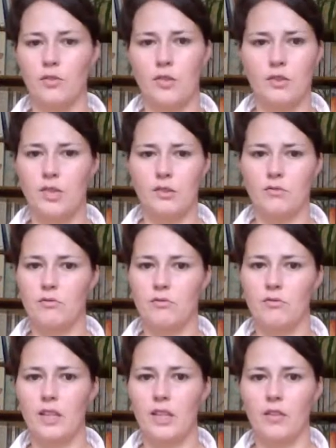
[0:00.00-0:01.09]
use this
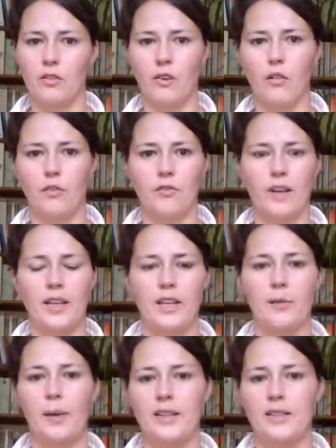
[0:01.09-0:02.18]
really on a regular
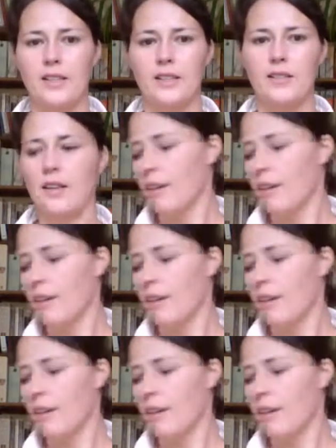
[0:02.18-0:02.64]
basis.